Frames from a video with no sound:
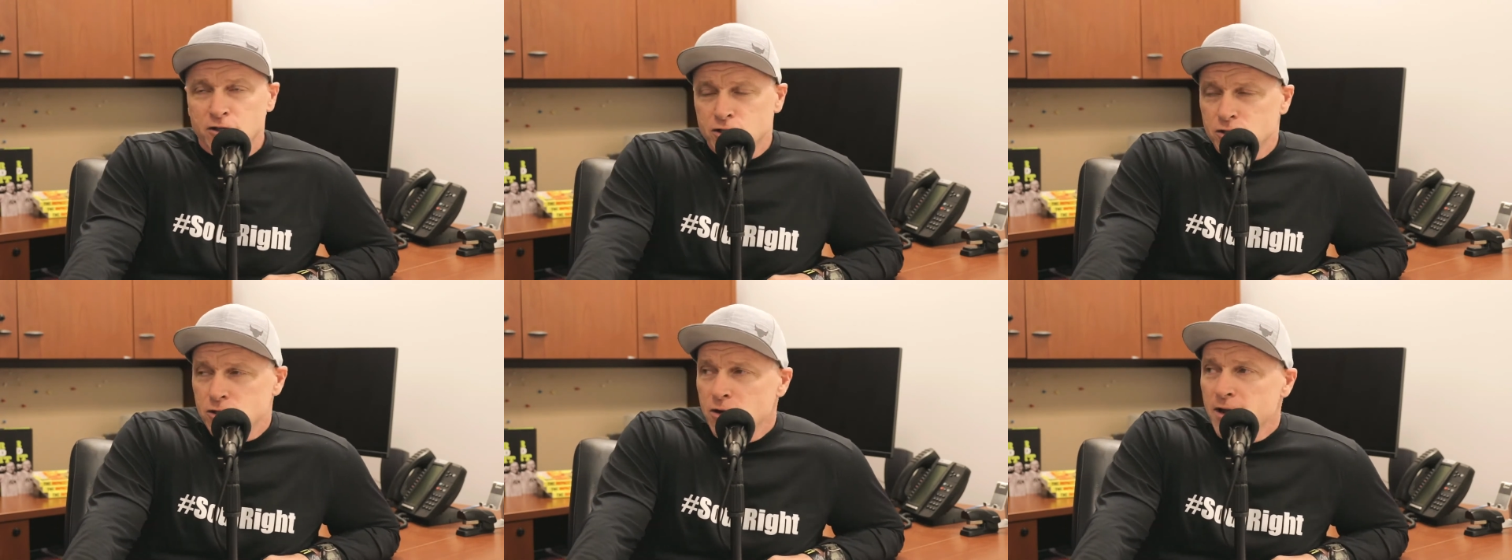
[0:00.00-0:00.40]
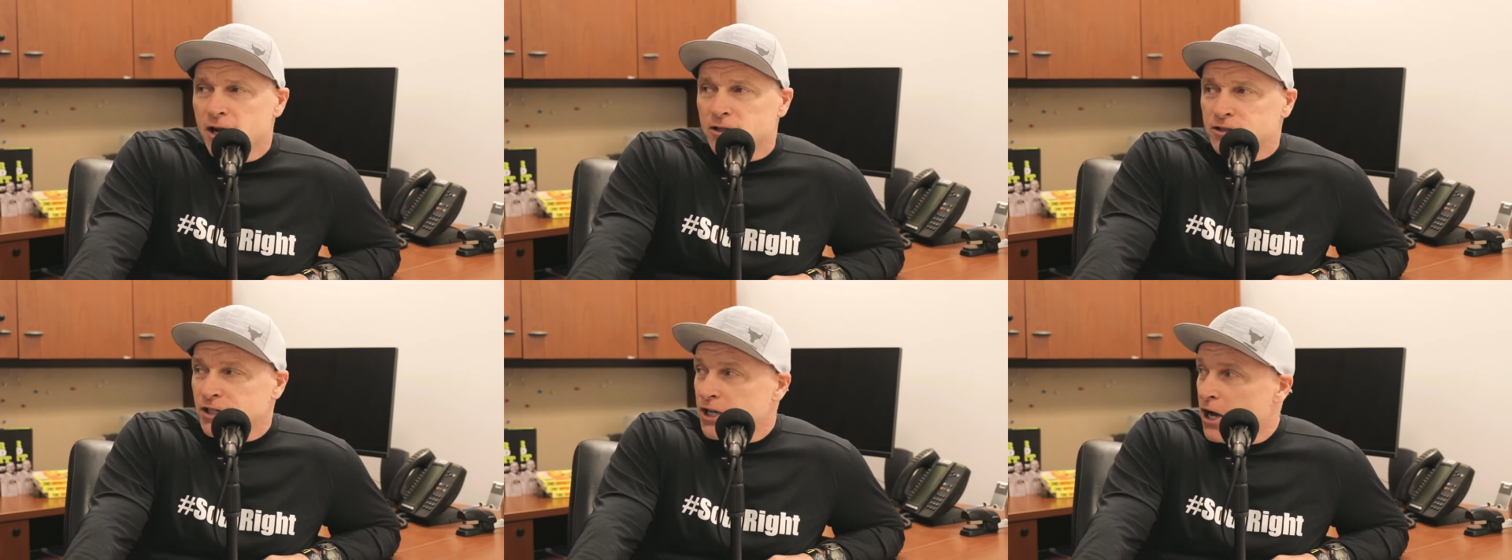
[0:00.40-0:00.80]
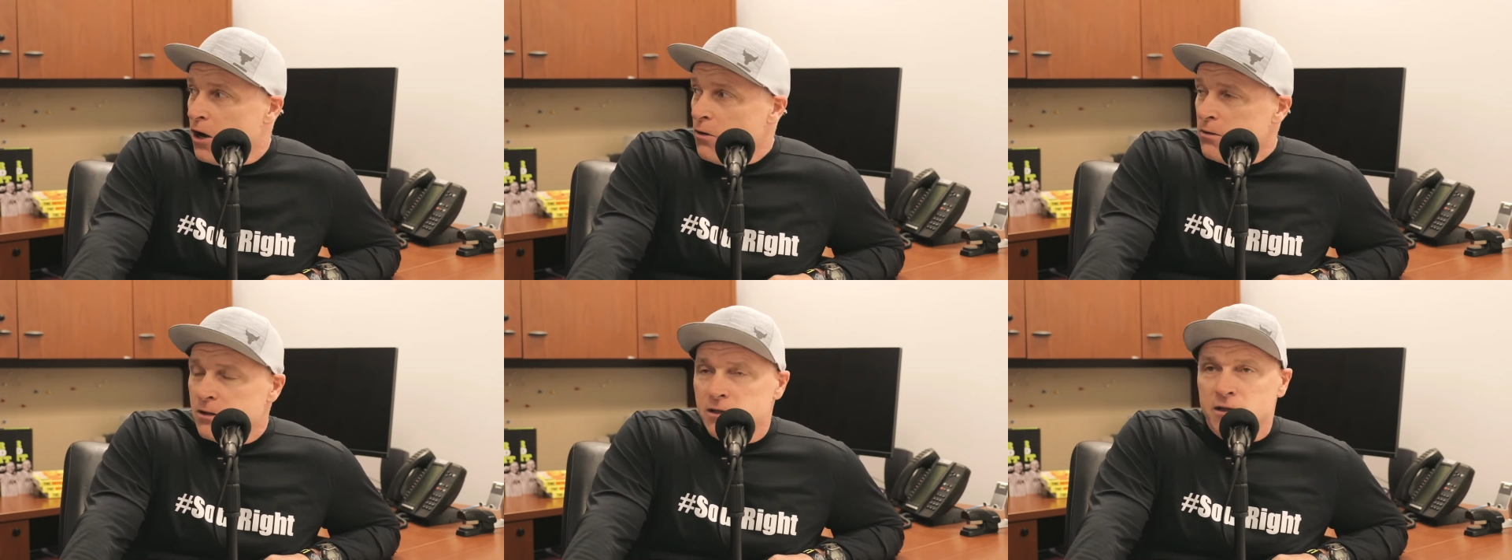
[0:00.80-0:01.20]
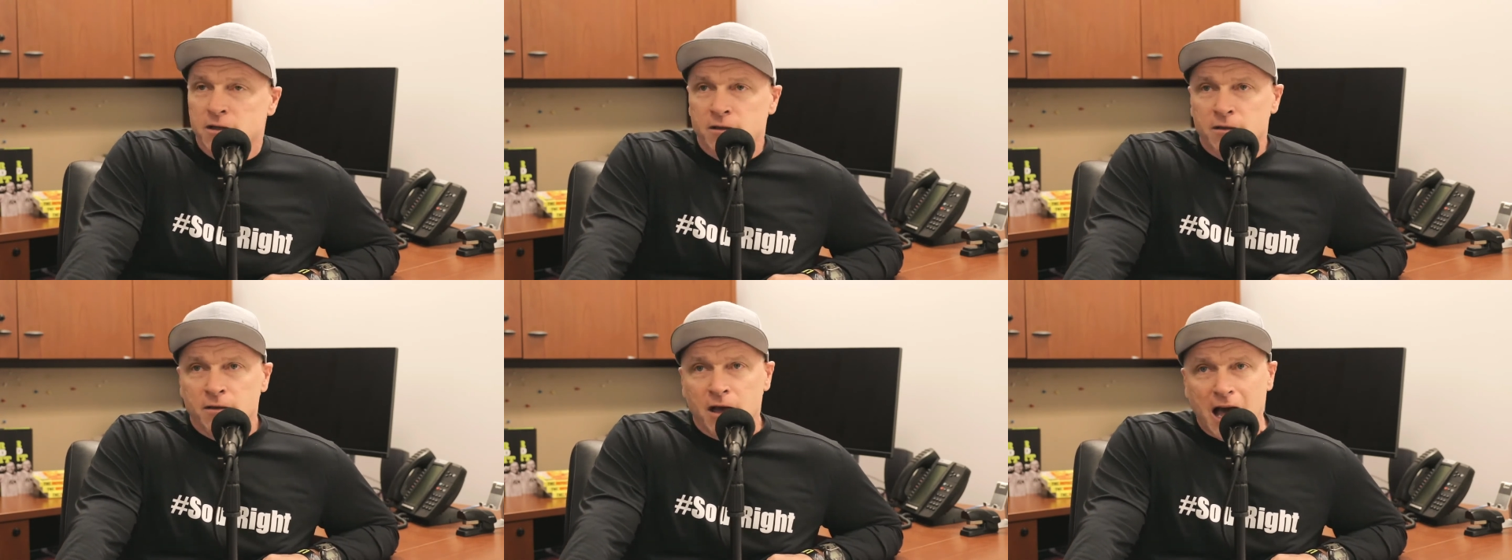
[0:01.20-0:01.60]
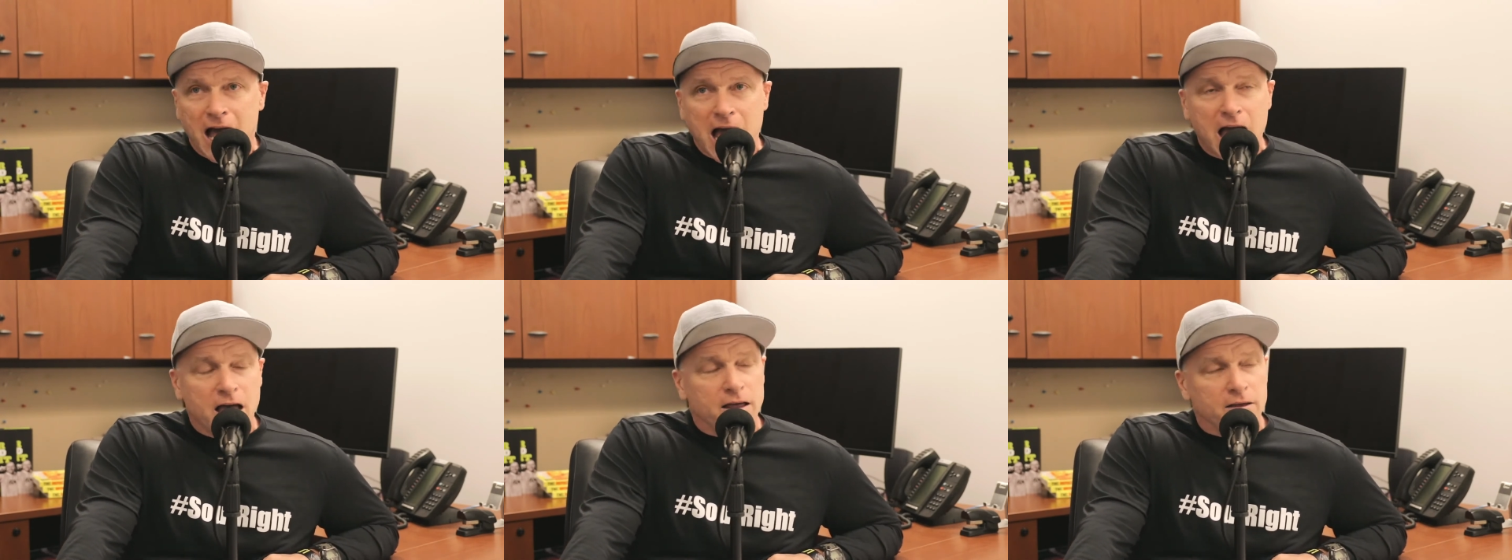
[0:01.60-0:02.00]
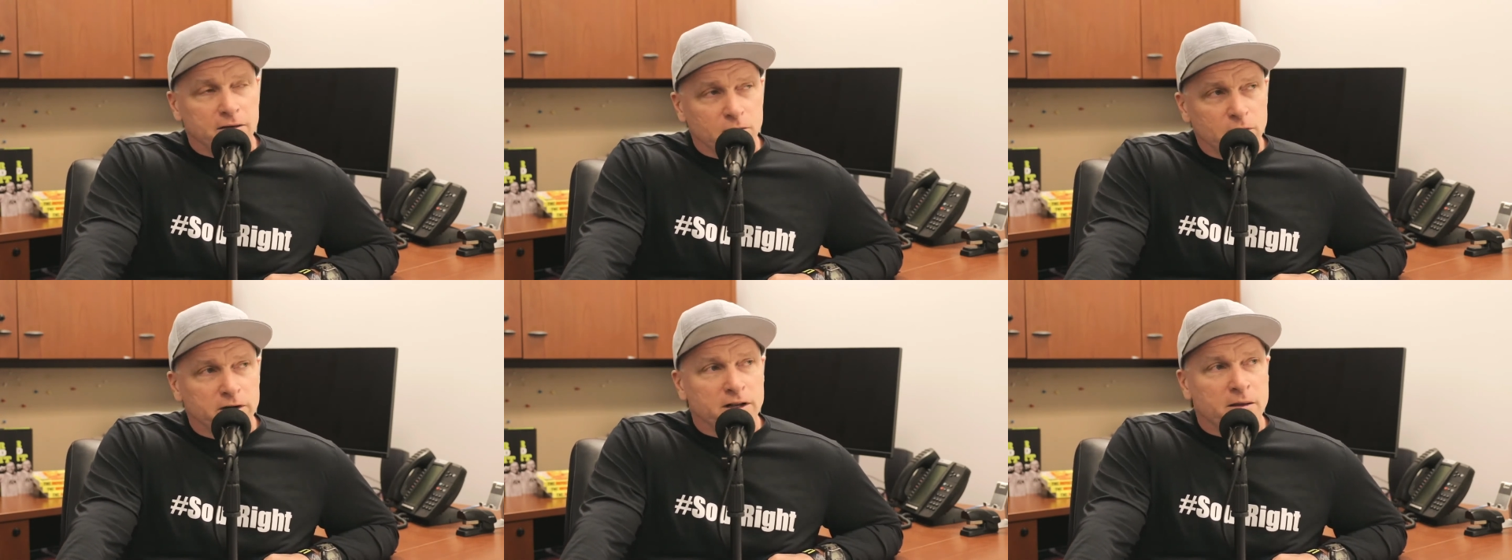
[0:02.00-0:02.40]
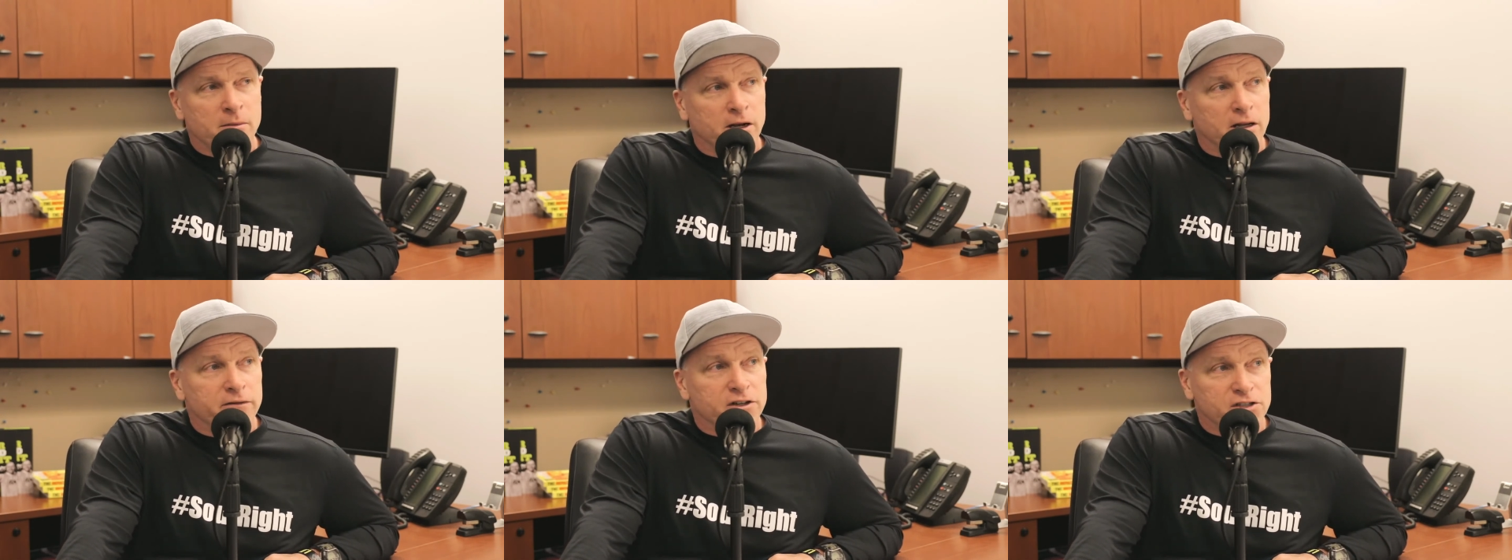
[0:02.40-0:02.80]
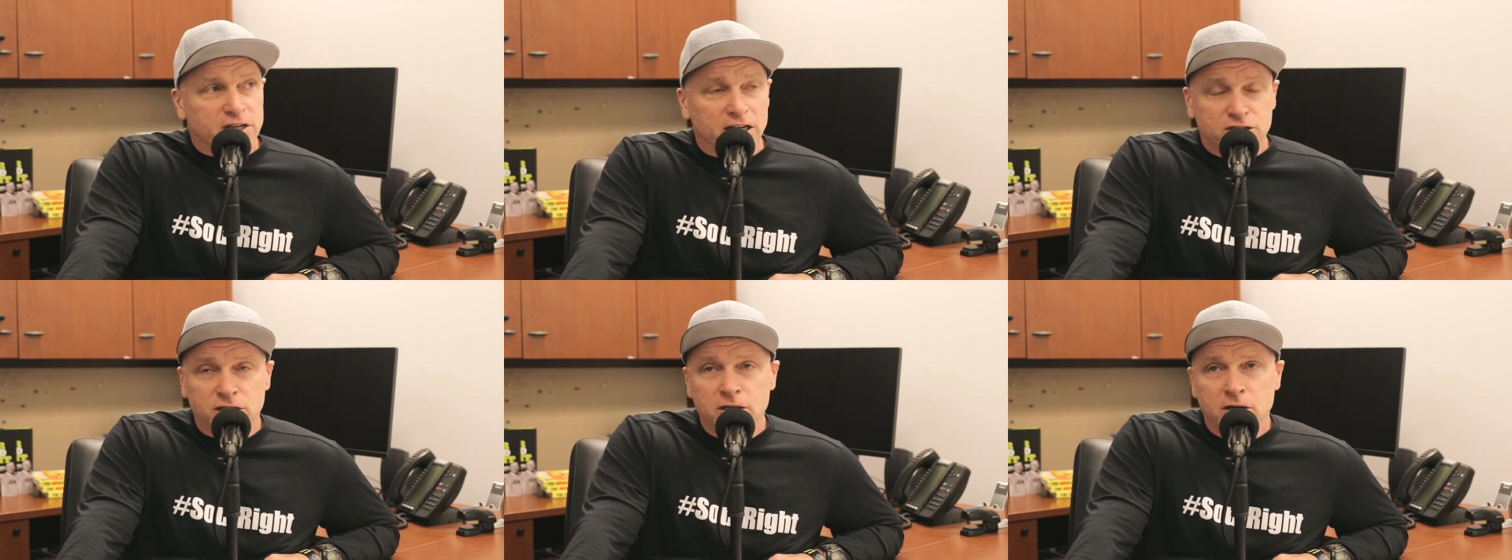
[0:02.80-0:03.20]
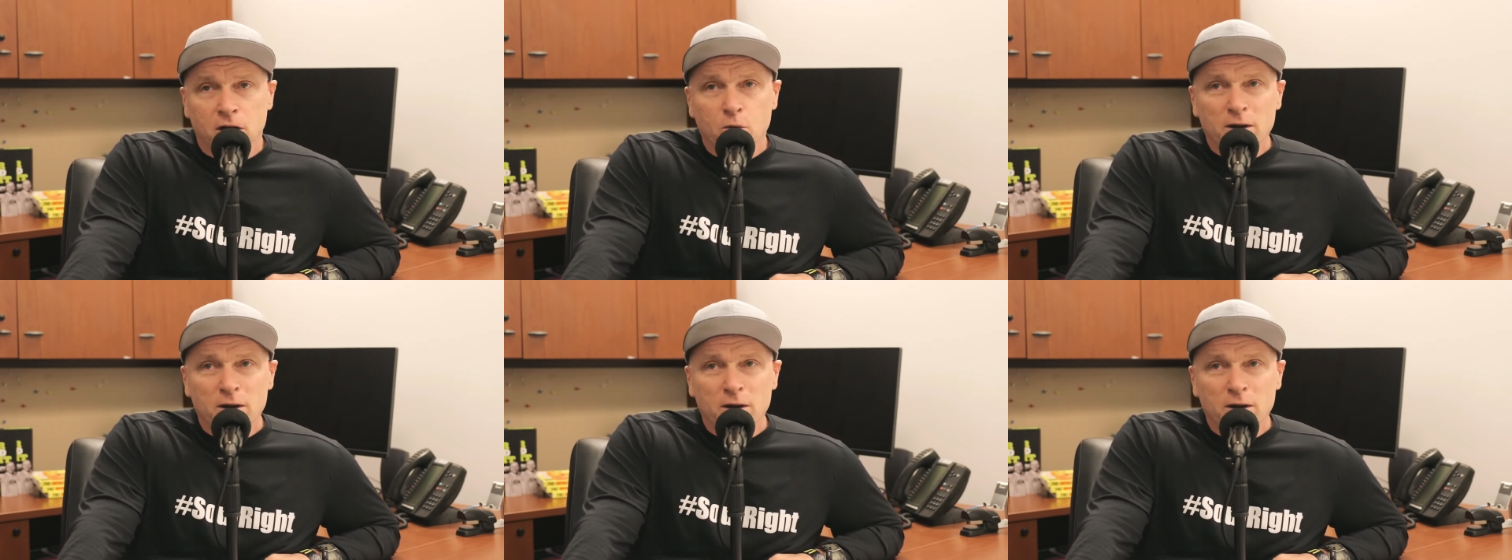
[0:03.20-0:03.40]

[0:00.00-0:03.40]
two years ago, we're in the middle of a session